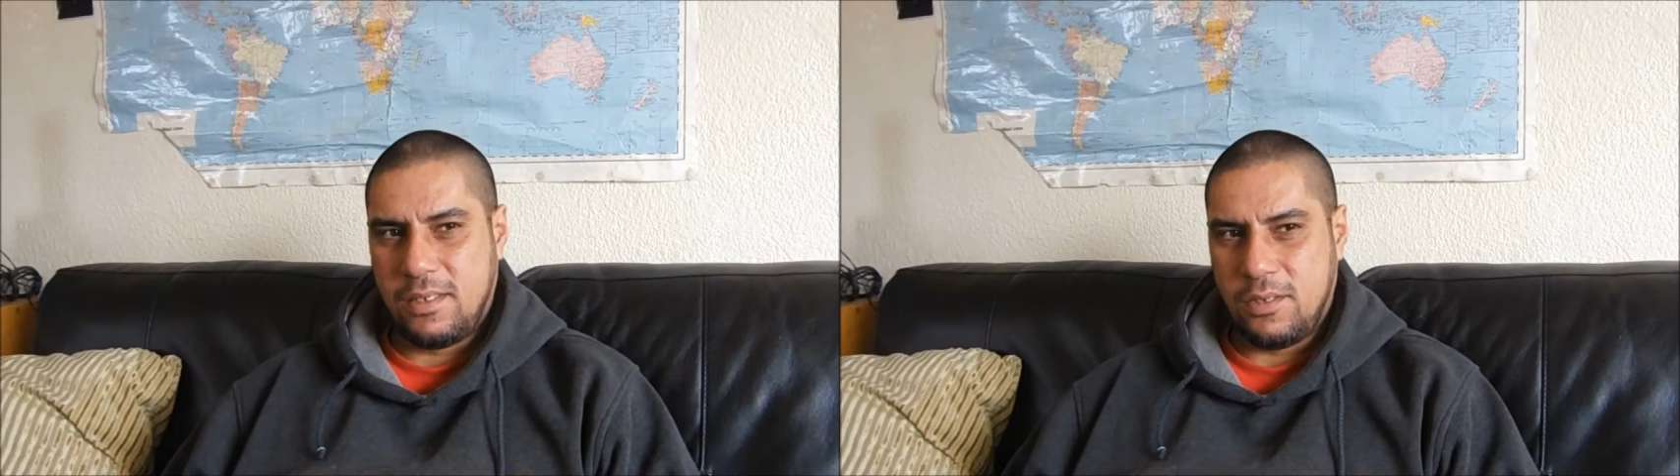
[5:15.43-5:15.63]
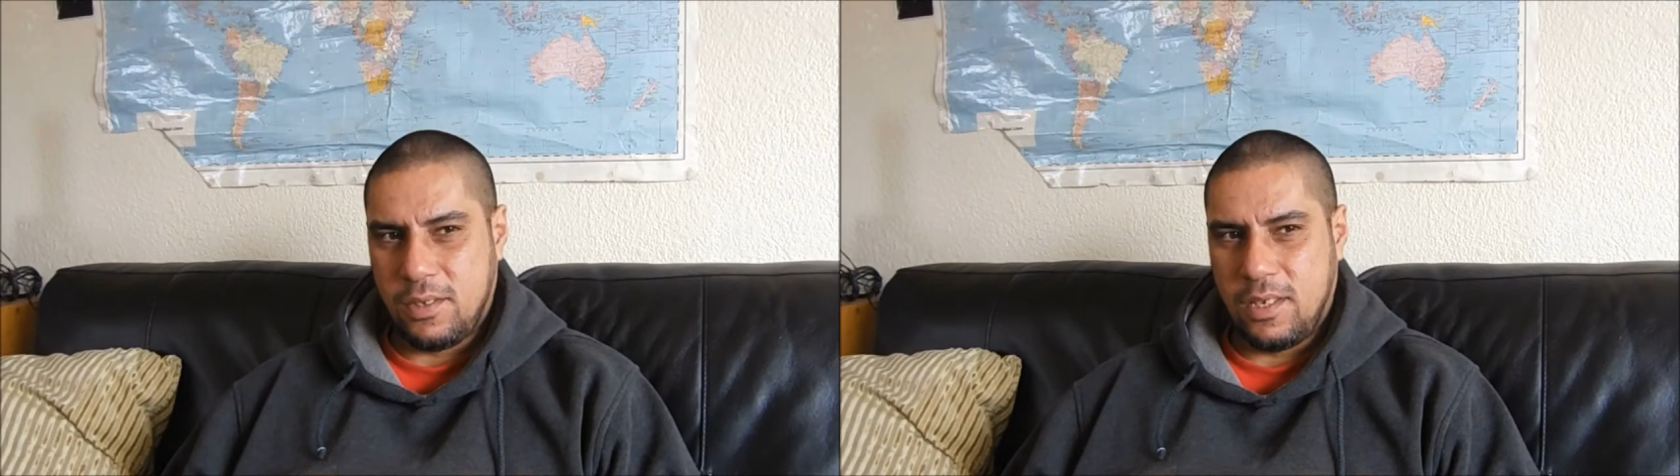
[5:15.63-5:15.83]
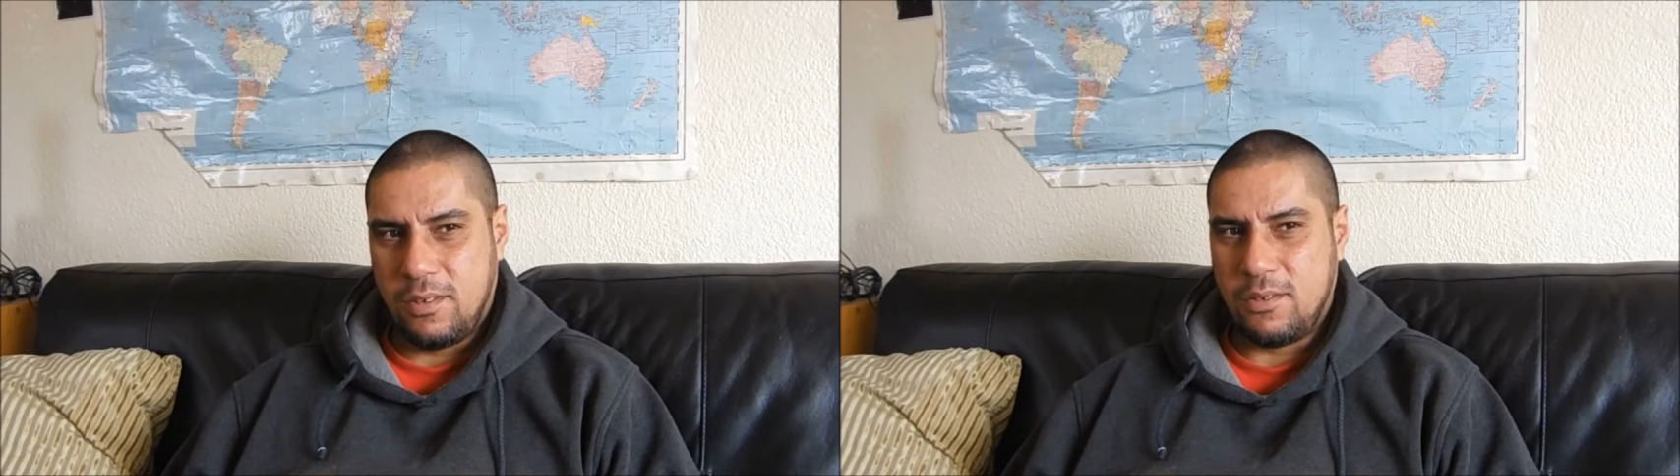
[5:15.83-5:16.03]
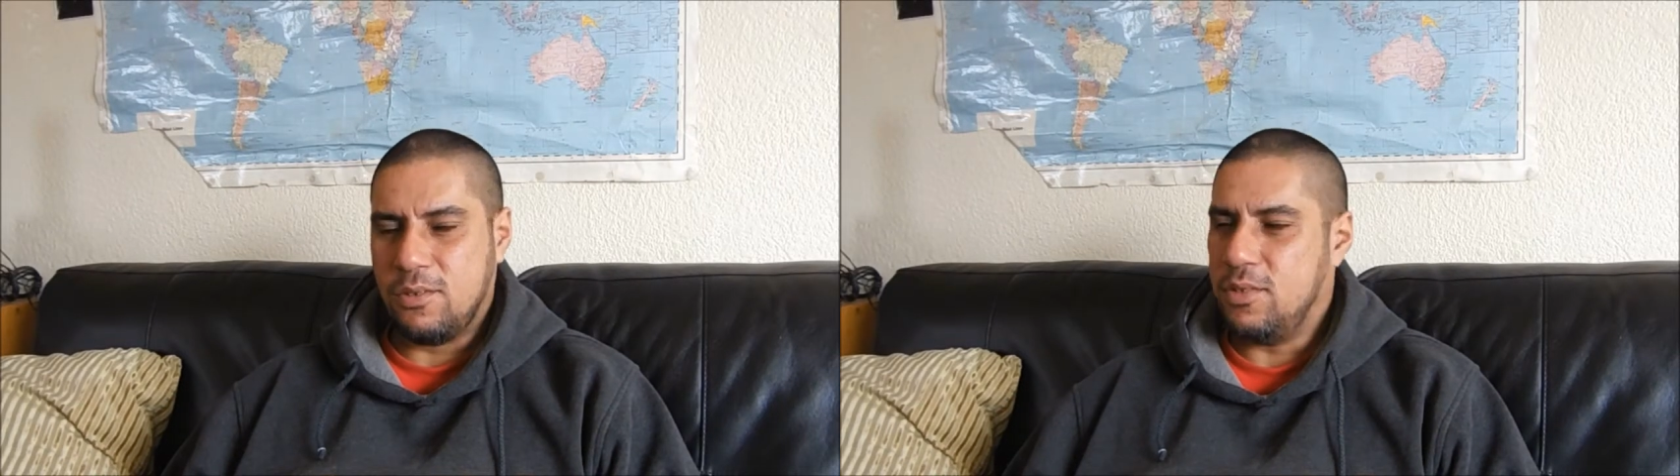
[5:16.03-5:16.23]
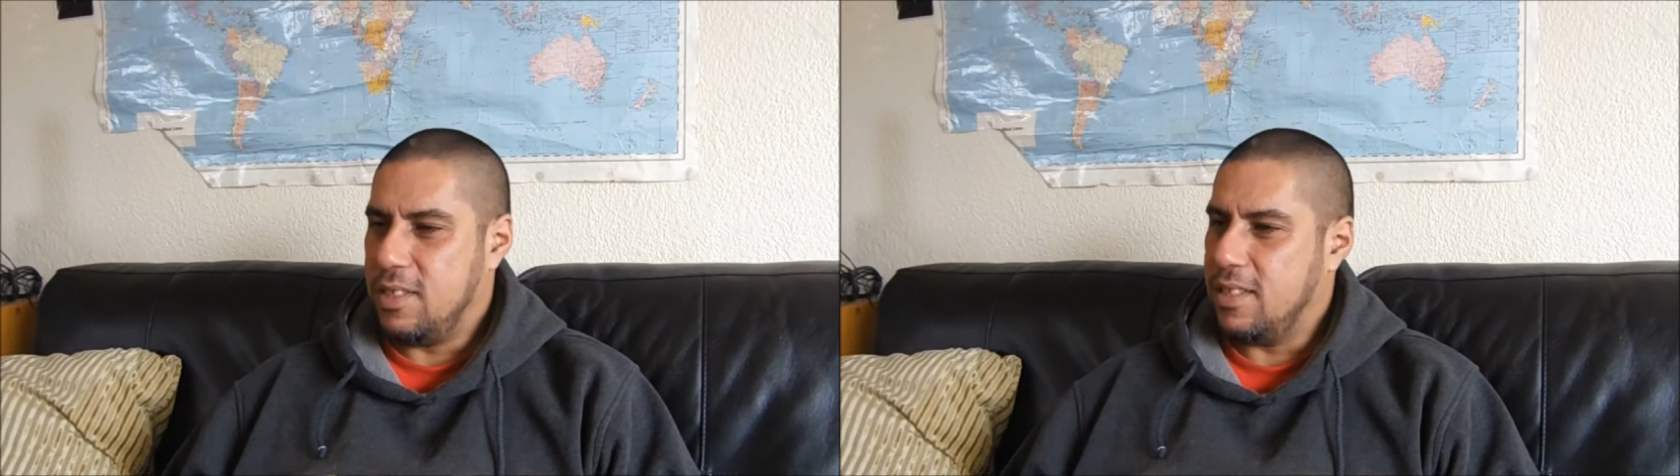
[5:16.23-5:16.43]

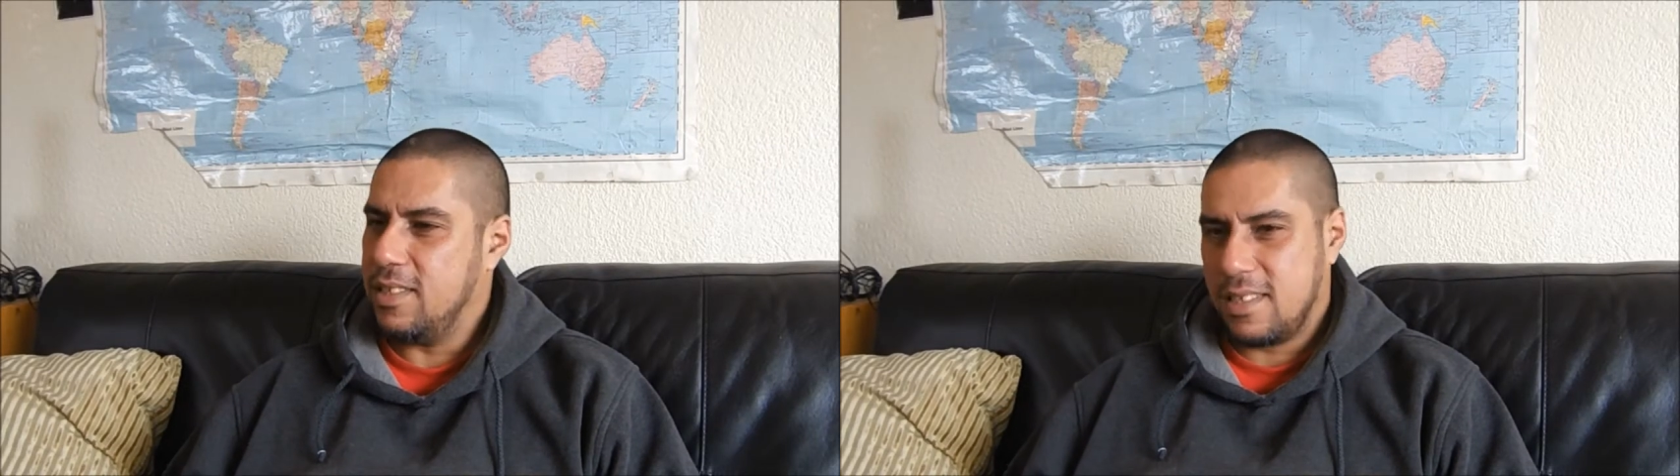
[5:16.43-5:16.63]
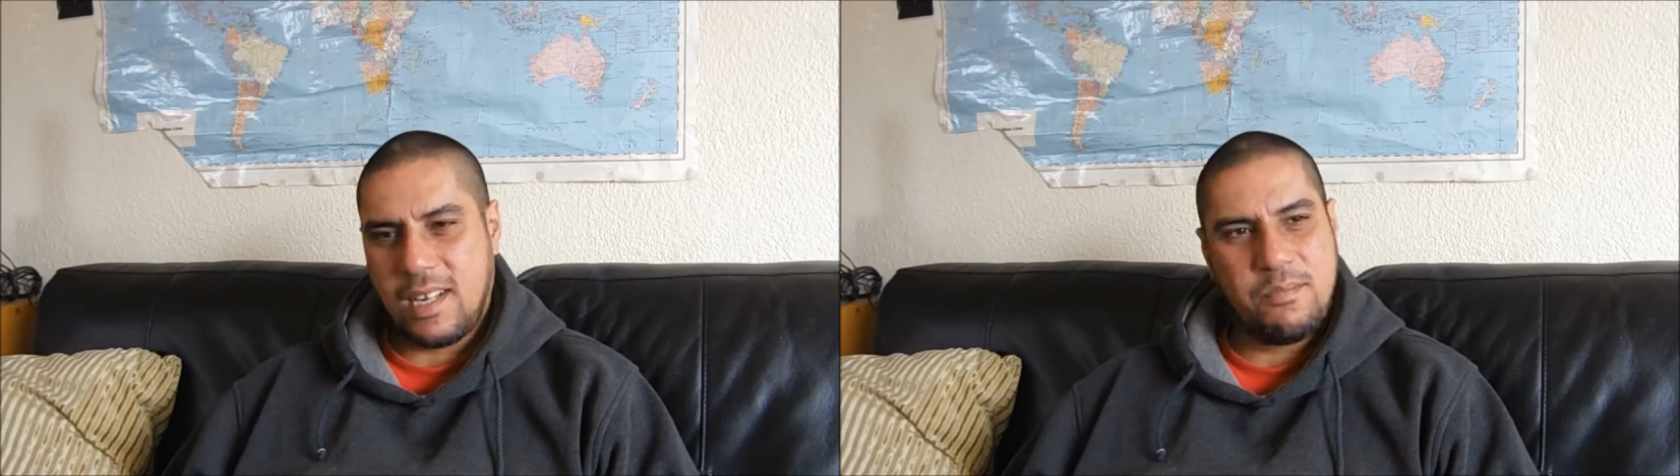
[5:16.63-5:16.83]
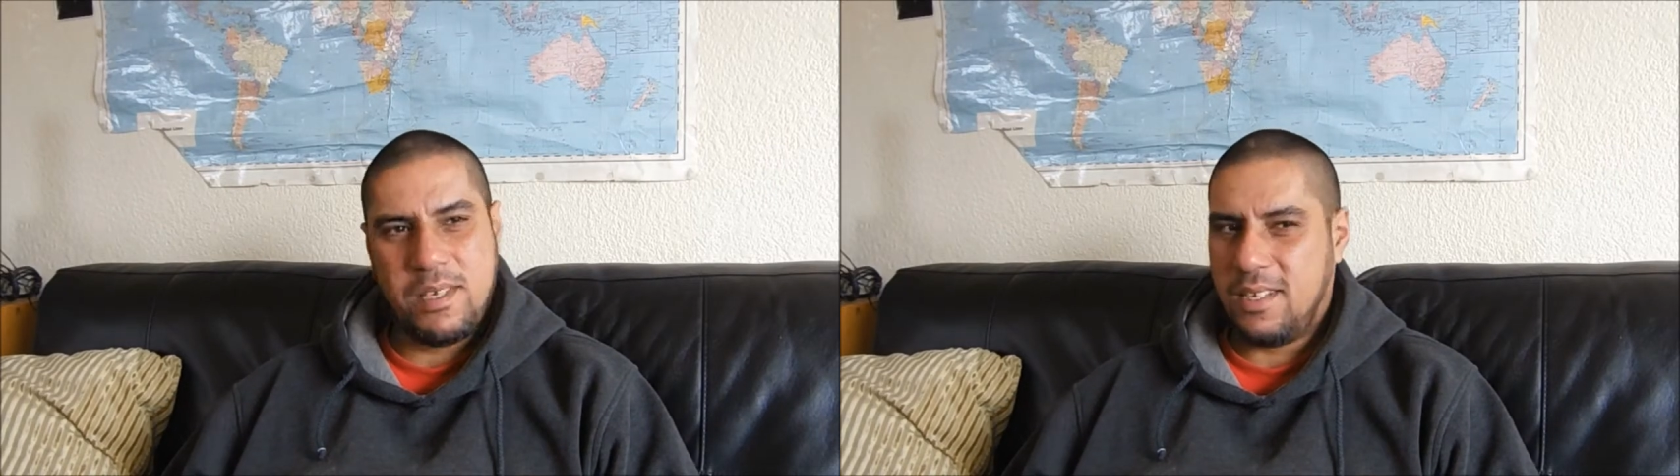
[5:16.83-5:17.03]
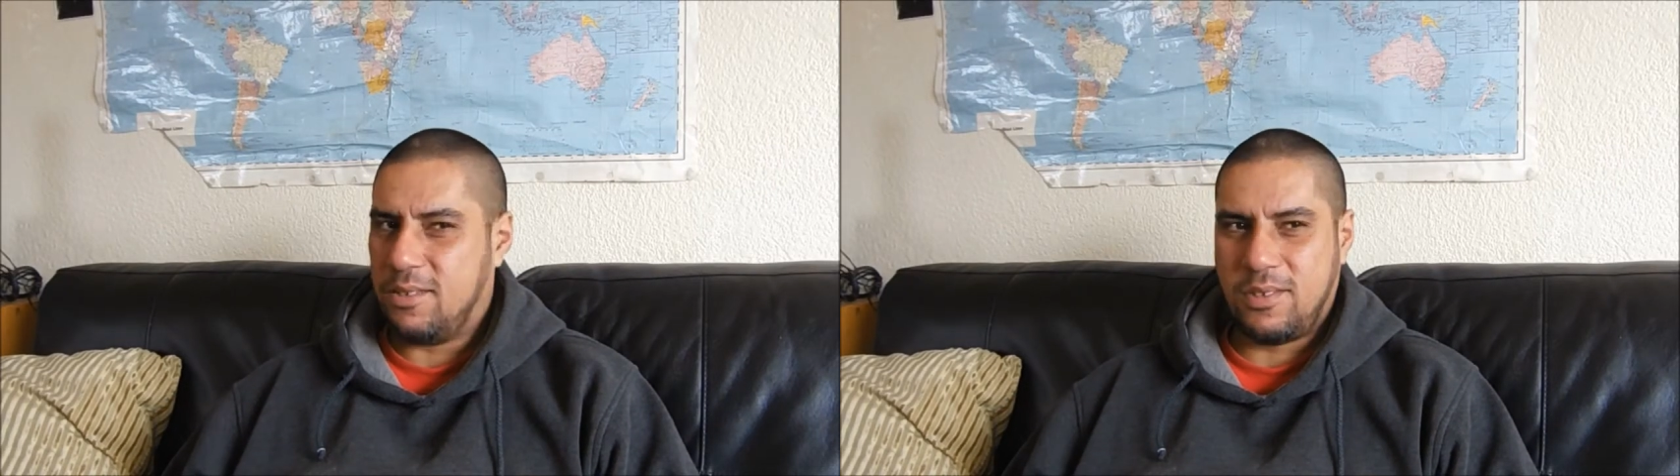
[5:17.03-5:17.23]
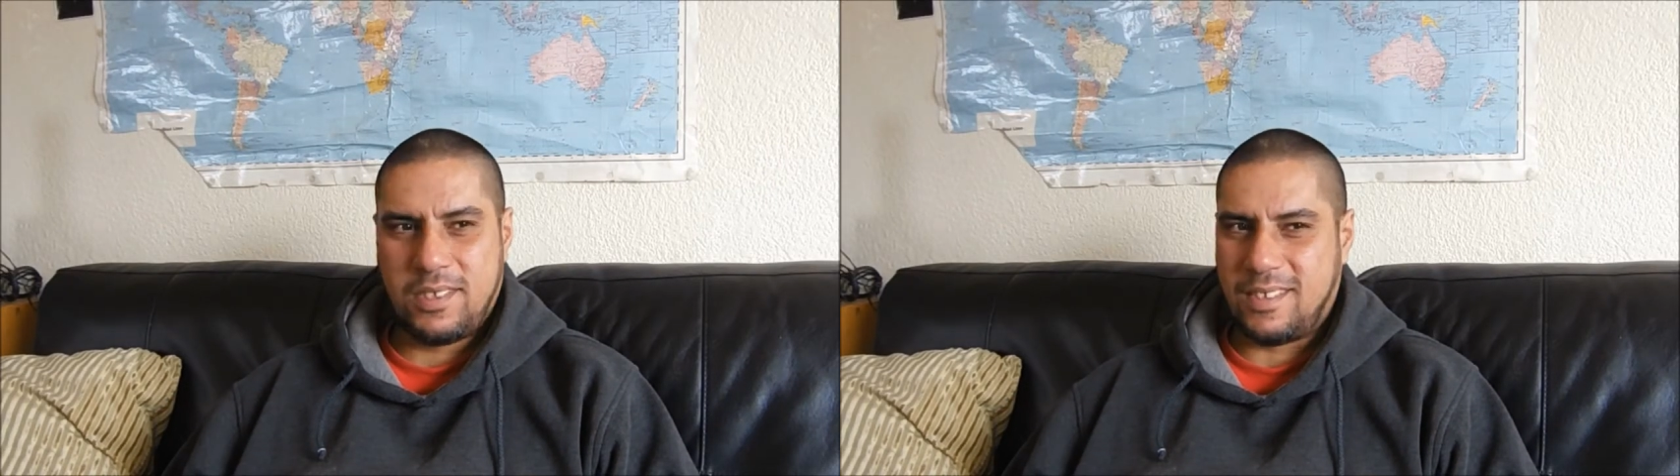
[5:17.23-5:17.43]
You didn't come there
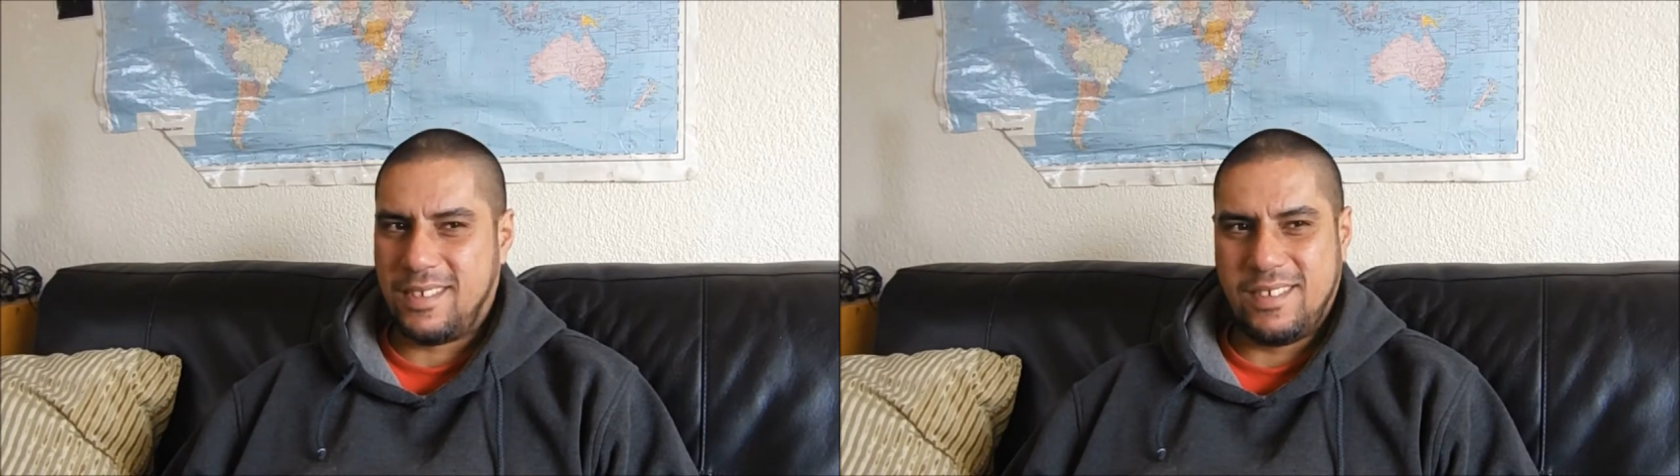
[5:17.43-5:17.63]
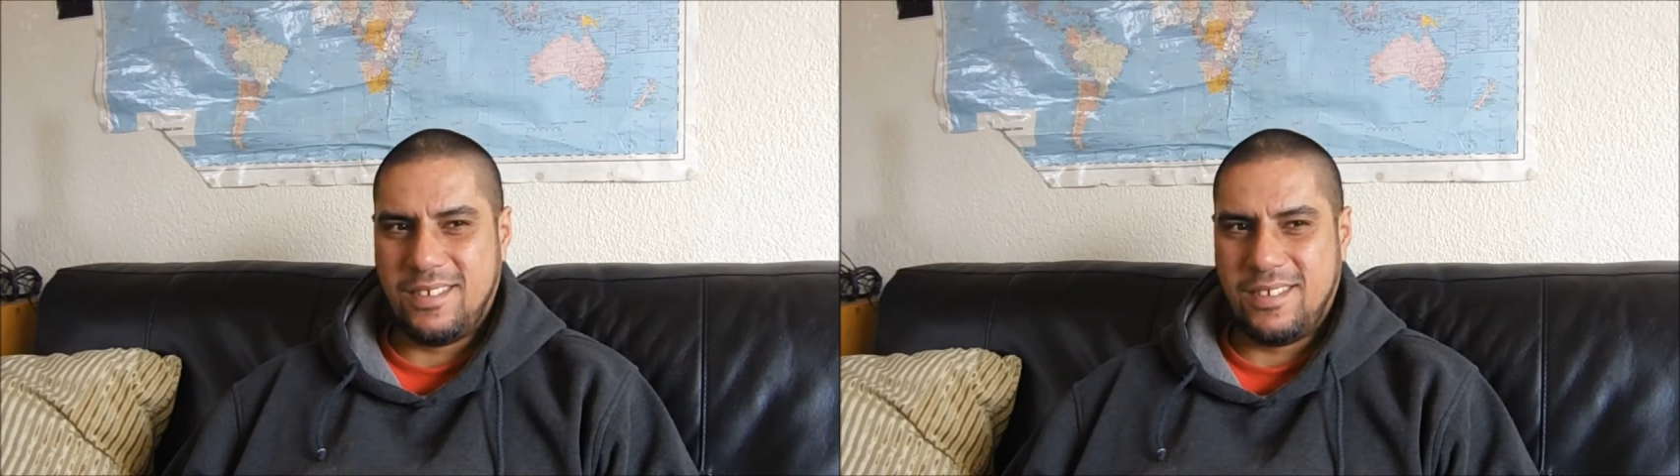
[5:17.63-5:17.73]
to sit.